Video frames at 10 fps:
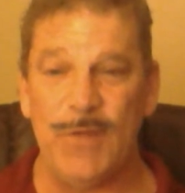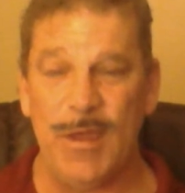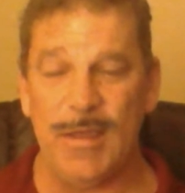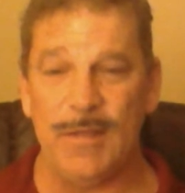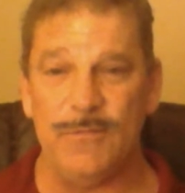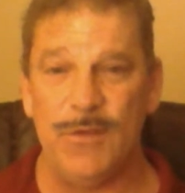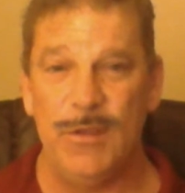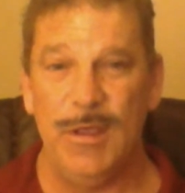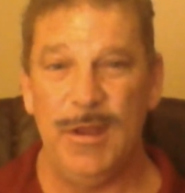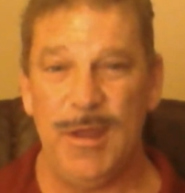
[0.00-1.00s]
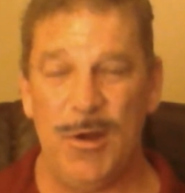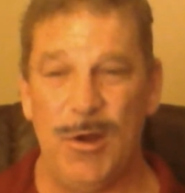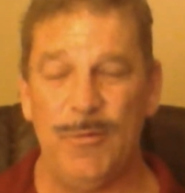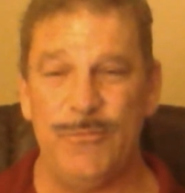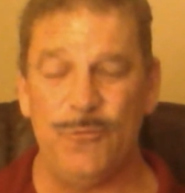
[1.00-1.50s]
seconds.
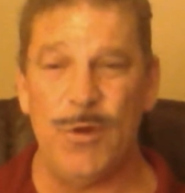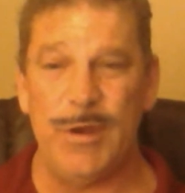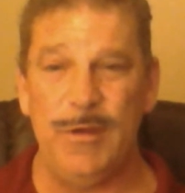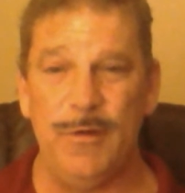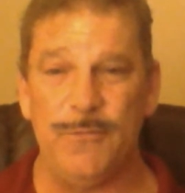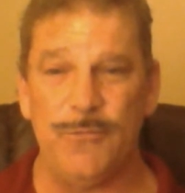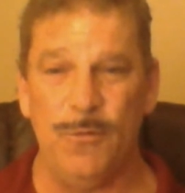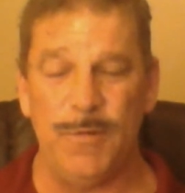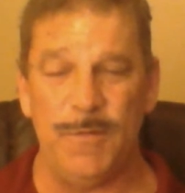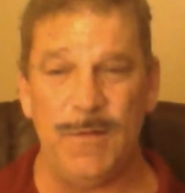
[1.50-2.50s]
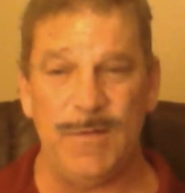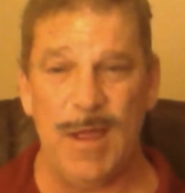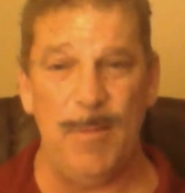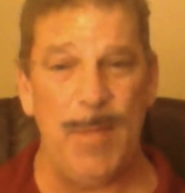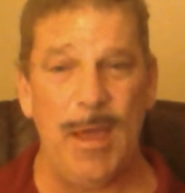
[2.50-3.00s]
Now, I was 20 years old at the
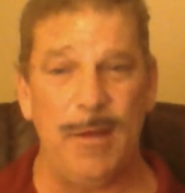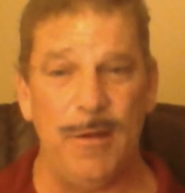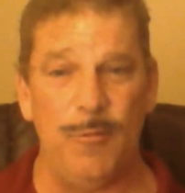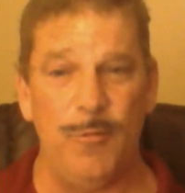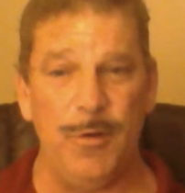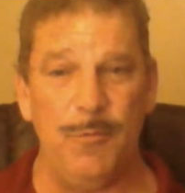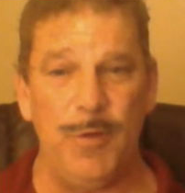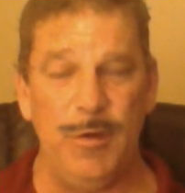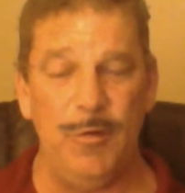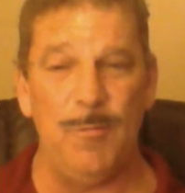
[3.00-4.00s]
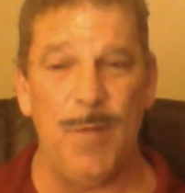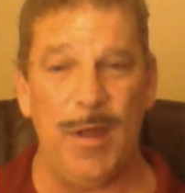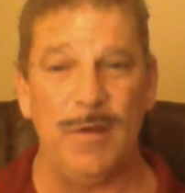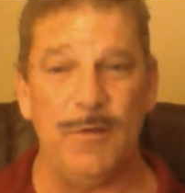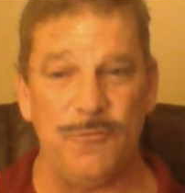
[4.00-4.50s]
time, had an unrenewed
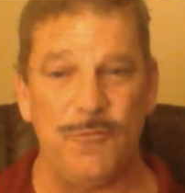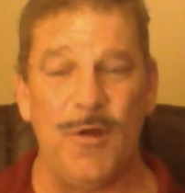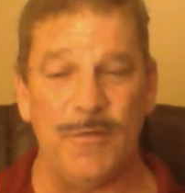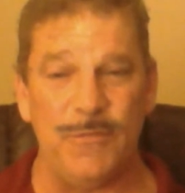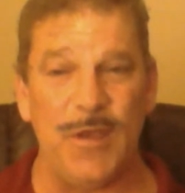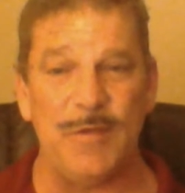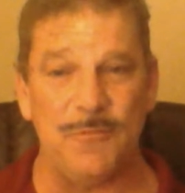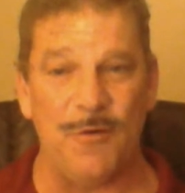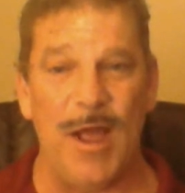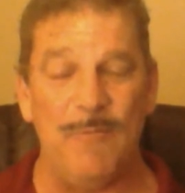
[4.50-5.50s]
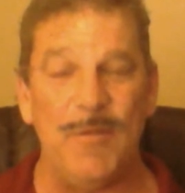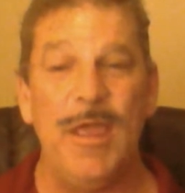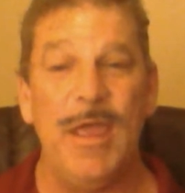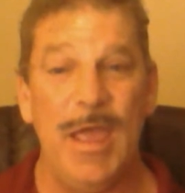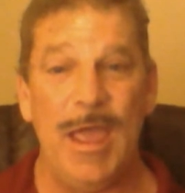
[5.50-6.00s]
mind and a strong sex drive,
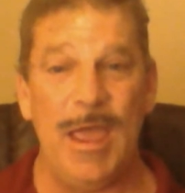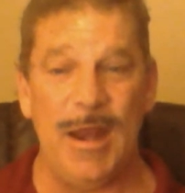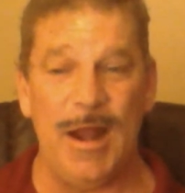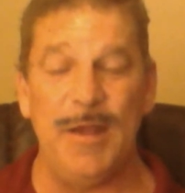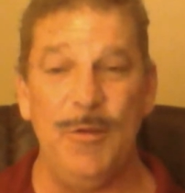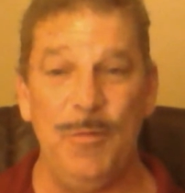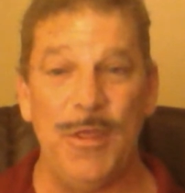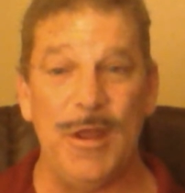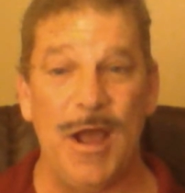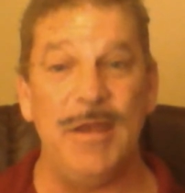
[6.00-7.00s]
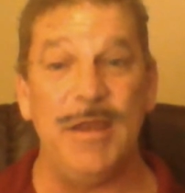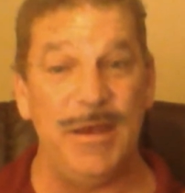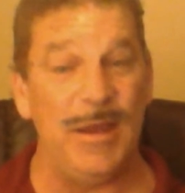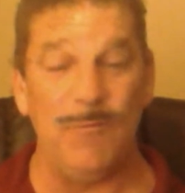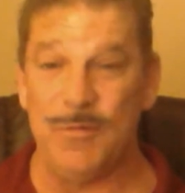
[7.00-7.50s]
and I knew that I
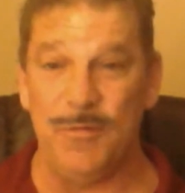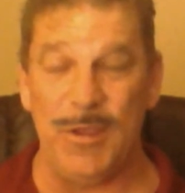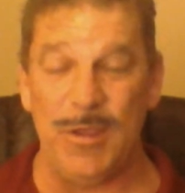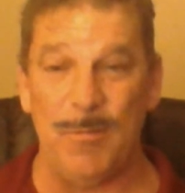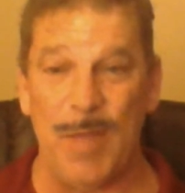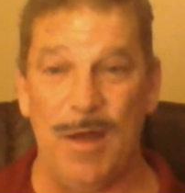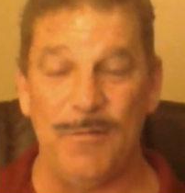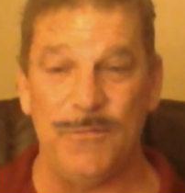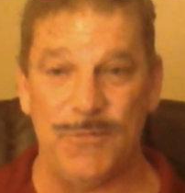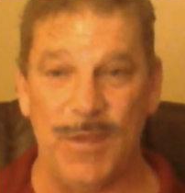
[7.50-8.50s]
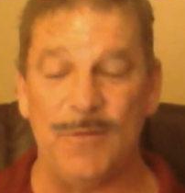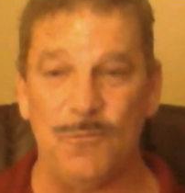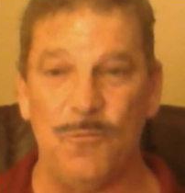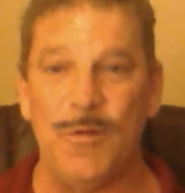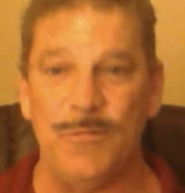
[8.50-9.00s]
didn't even think about
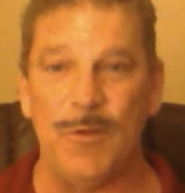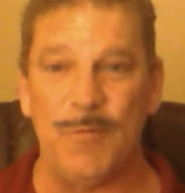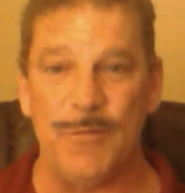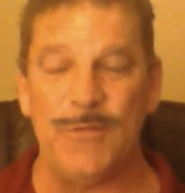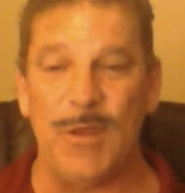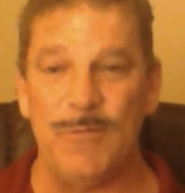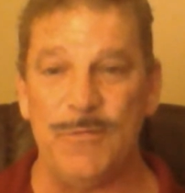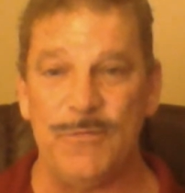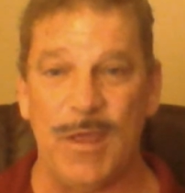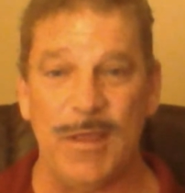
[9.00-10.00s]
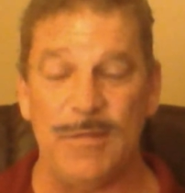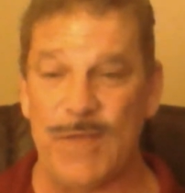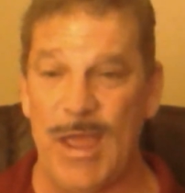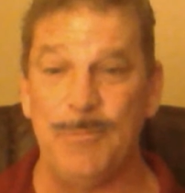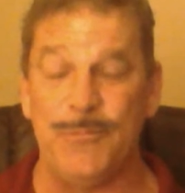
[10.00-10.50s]
sex once every 7
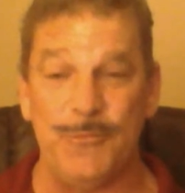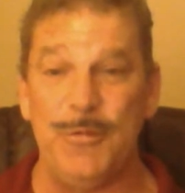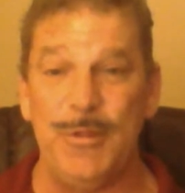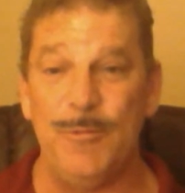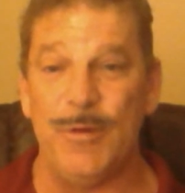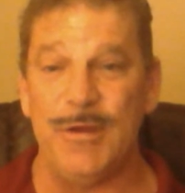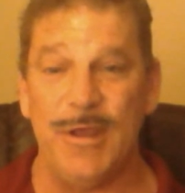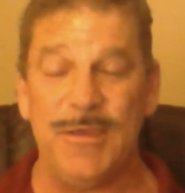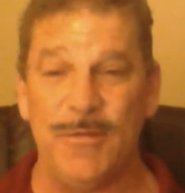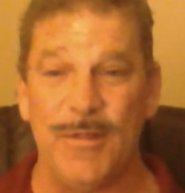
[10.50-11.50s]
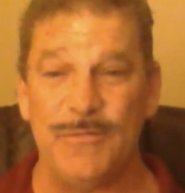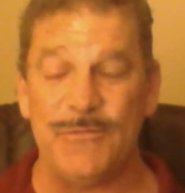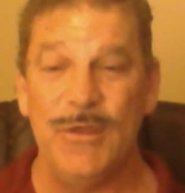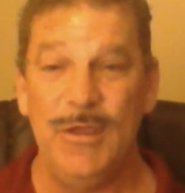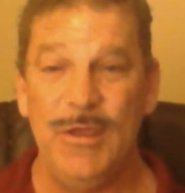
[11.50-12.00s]
seconds. Absolutely
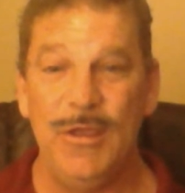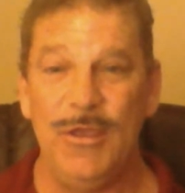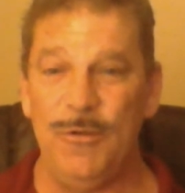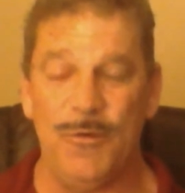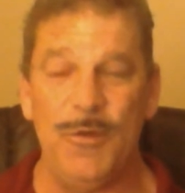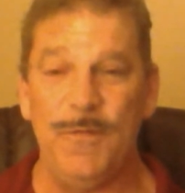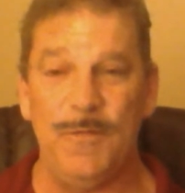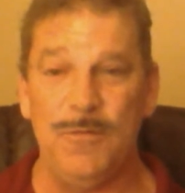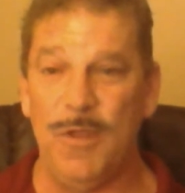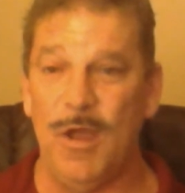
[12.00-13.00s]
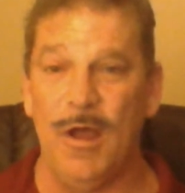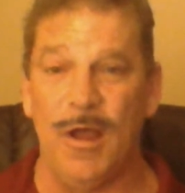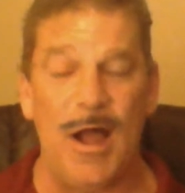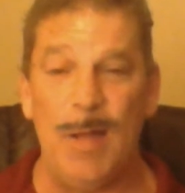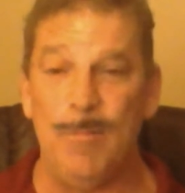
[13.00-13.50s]
ridiculous. You couldn't
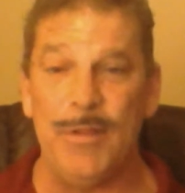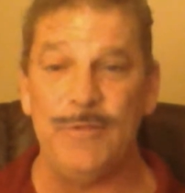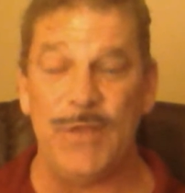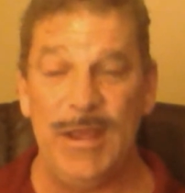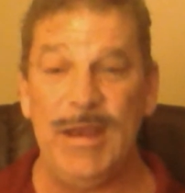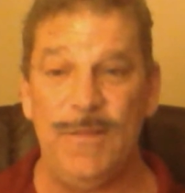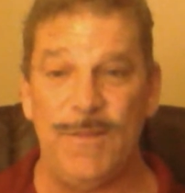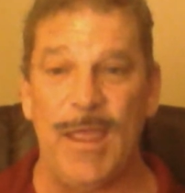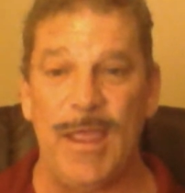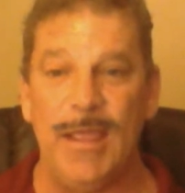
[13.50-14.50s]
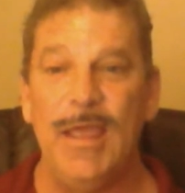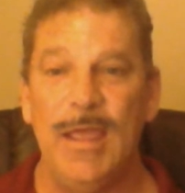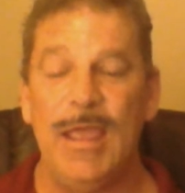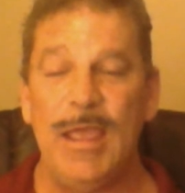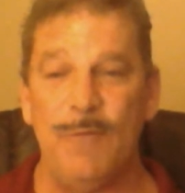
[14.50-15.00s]
accomplish anything
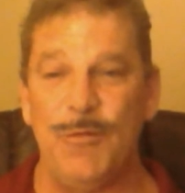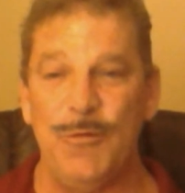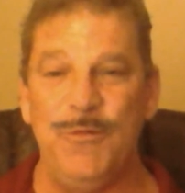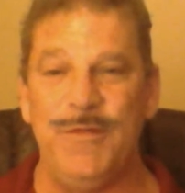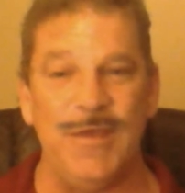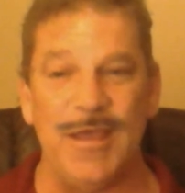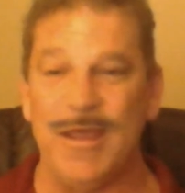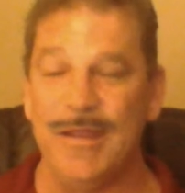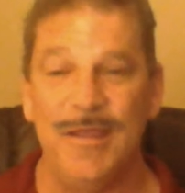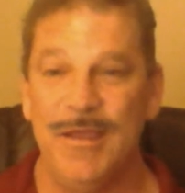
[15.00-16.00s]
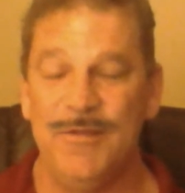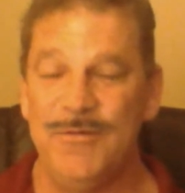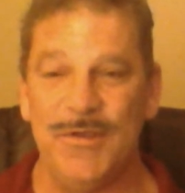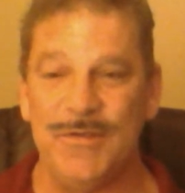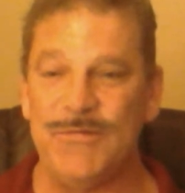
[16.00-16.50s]
if you did.
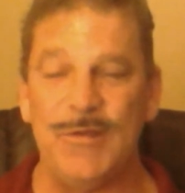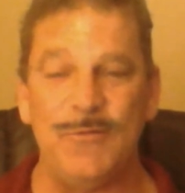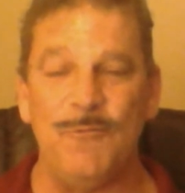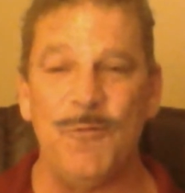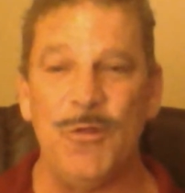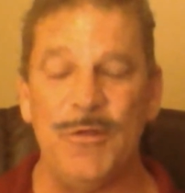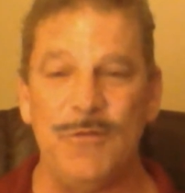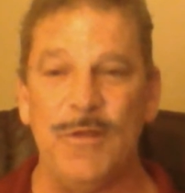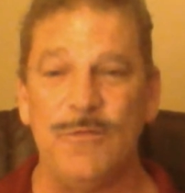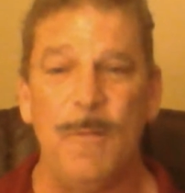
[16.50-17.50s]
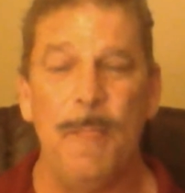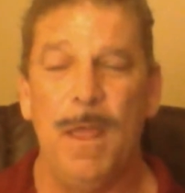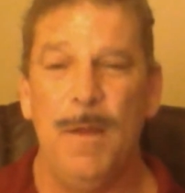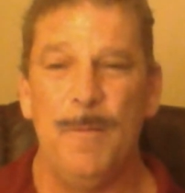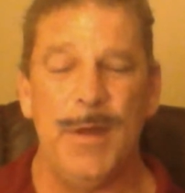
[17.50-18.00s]
Just such foolishness.
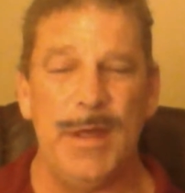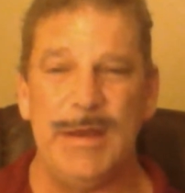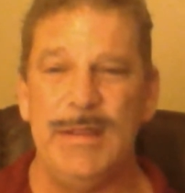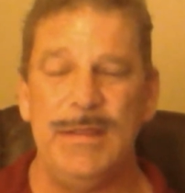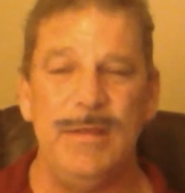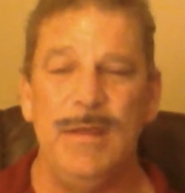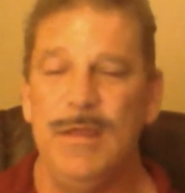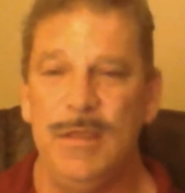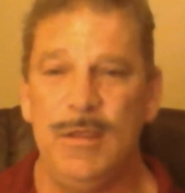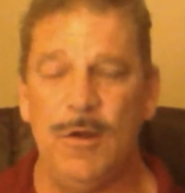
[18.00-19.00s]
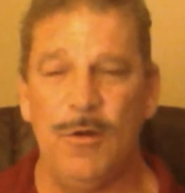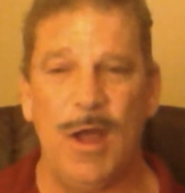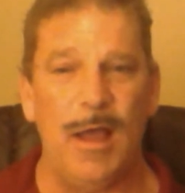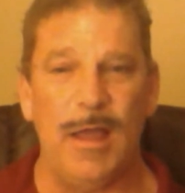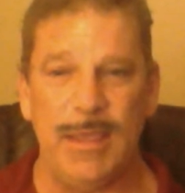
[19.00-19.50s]
But, you know,
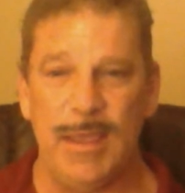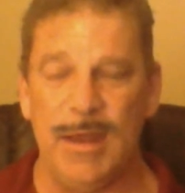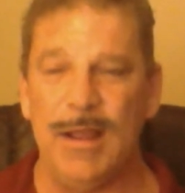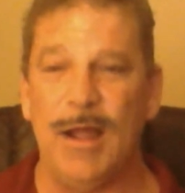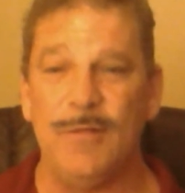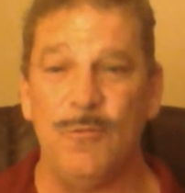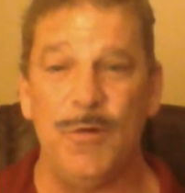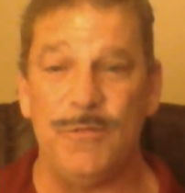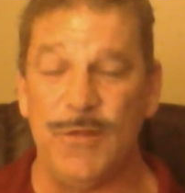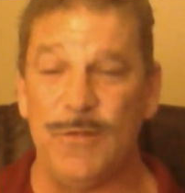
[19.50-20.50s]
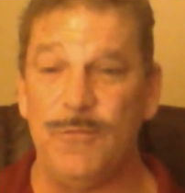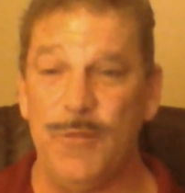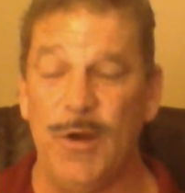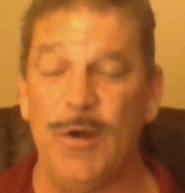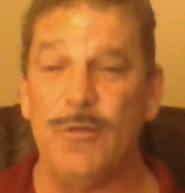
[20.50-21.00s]
God, again, God's word says
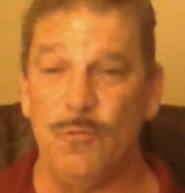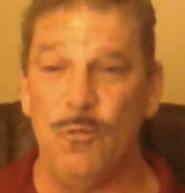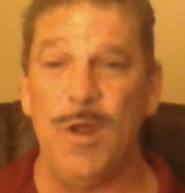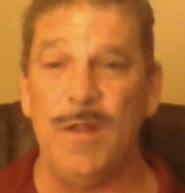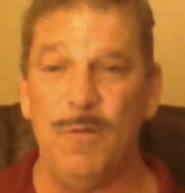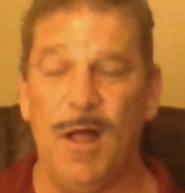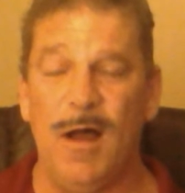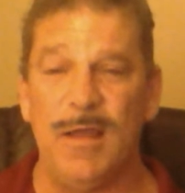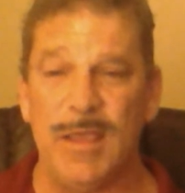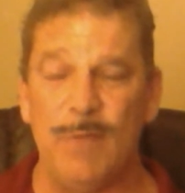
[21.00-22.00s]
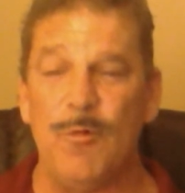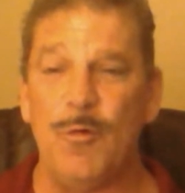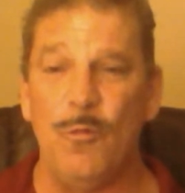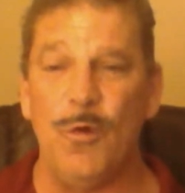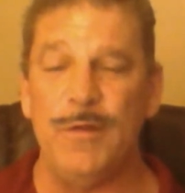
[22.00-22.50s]
there is one lawgiver
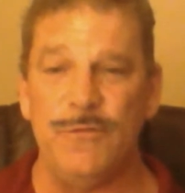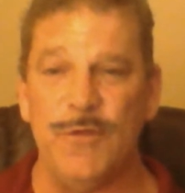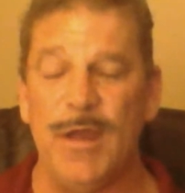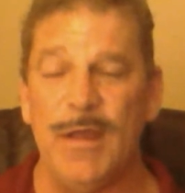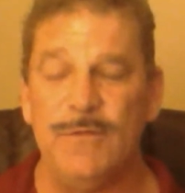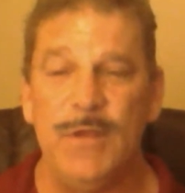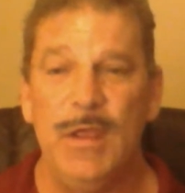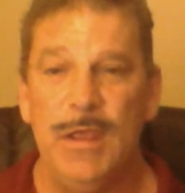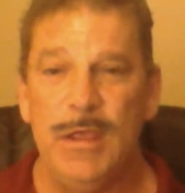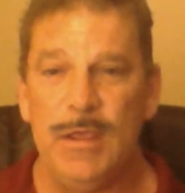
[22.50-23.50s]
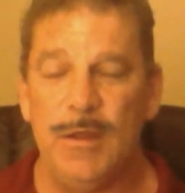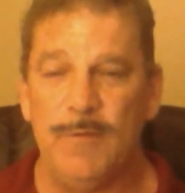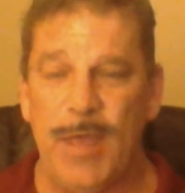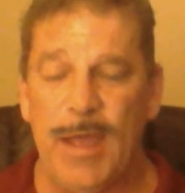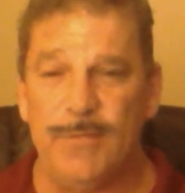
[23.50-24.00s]
and one judge. You know,
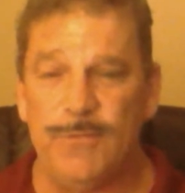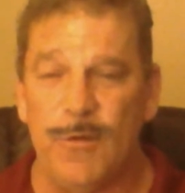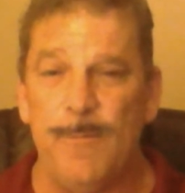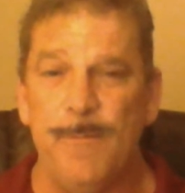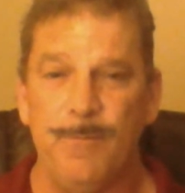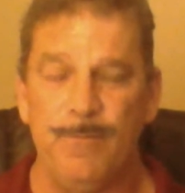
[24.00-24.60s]
I've had some,